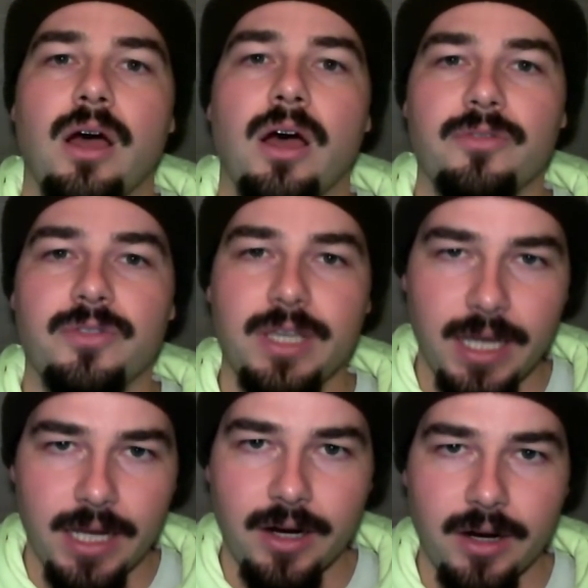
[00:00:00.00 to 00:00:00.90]
of
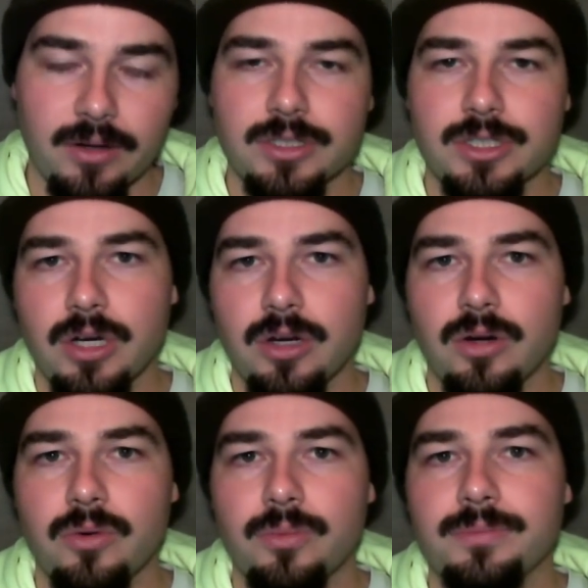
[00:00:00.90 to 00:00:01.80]
the air.
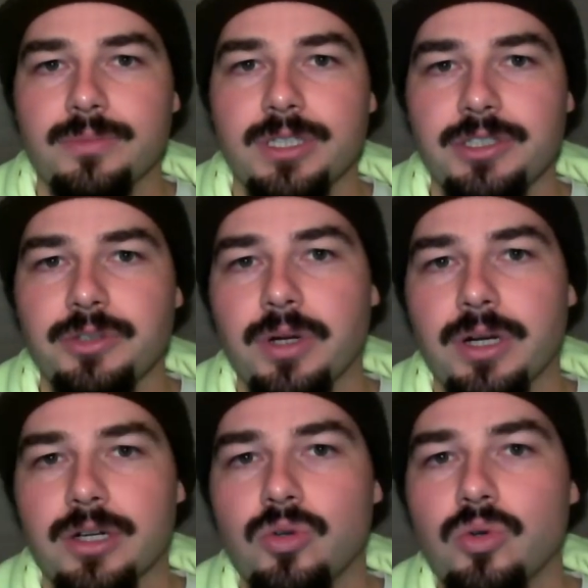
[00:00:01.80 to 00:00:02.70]
So since you
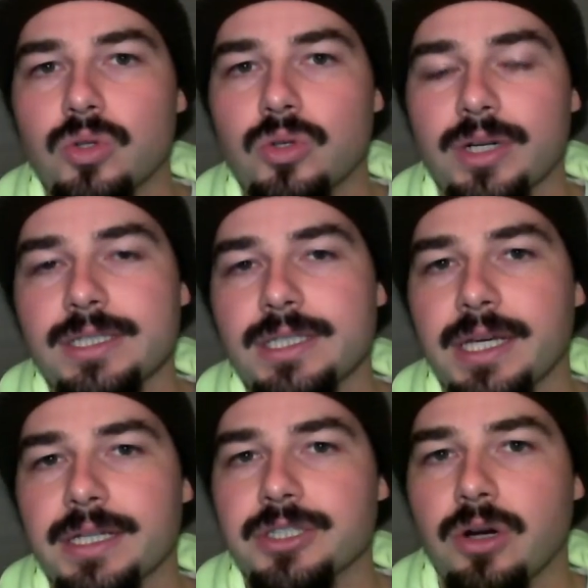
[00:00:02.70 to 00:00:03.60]
want a cooler
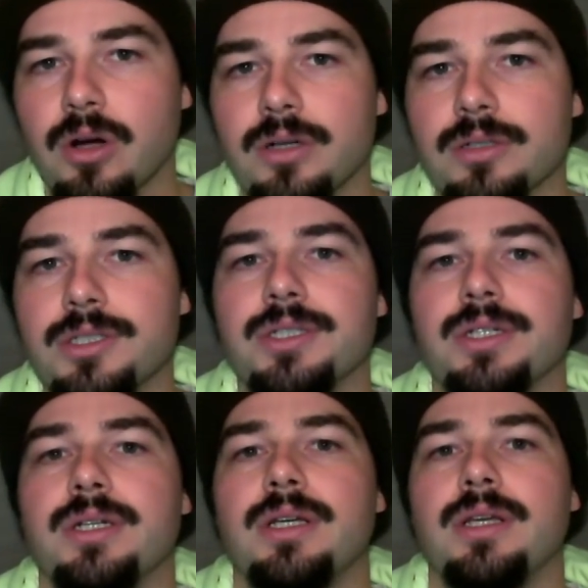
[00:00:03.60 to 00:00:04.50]
intake charge,
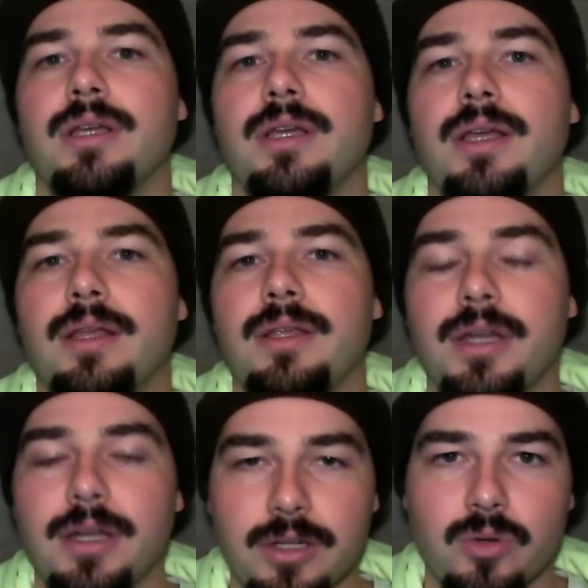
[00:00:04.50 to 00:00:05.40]
you
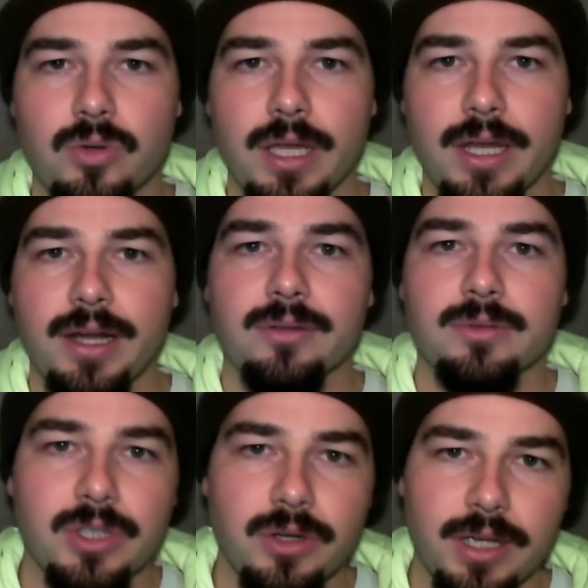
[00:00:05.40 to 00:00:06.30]
need to cool that air.
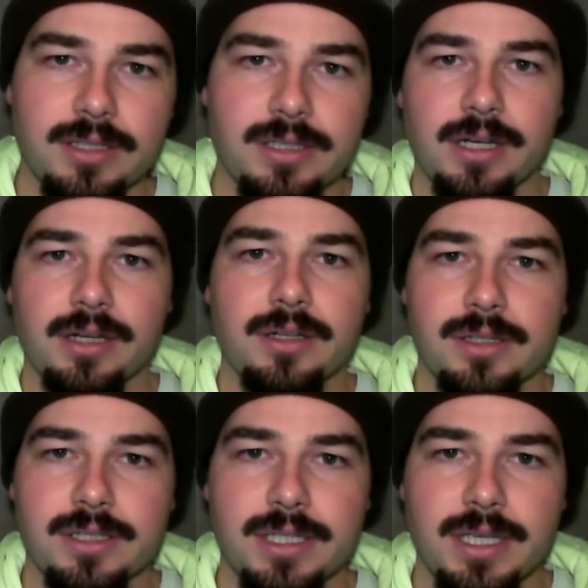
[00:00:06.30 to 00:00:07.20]
So you have to send it to
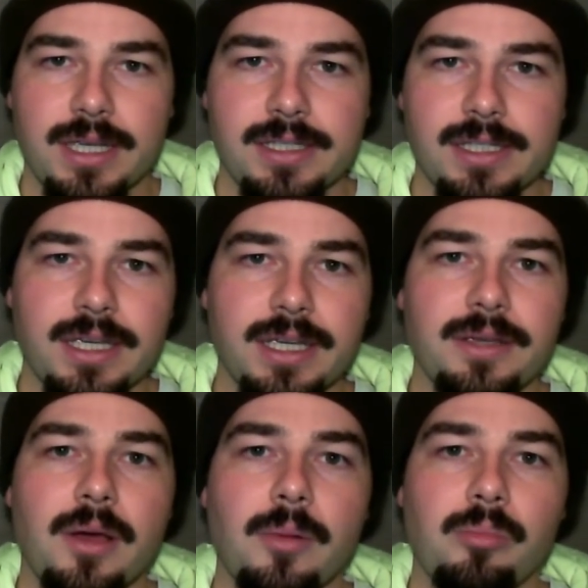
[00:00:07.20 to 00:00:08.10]
the
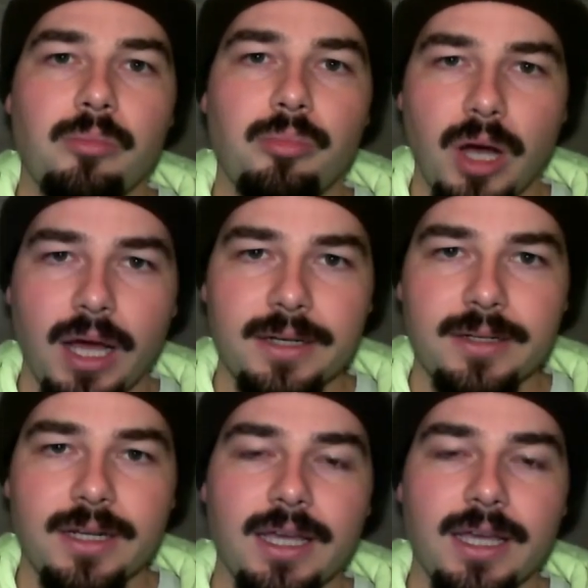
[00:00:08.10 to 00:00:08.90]
CAC. But